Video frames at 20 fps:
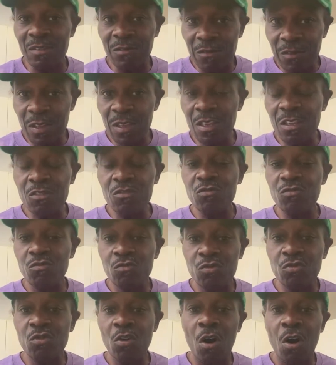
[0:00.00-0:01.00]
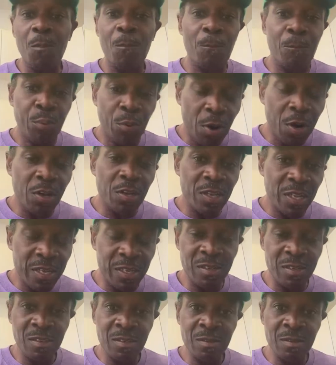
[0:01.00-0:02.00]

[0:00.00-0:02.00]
of East New York, Brooklyn,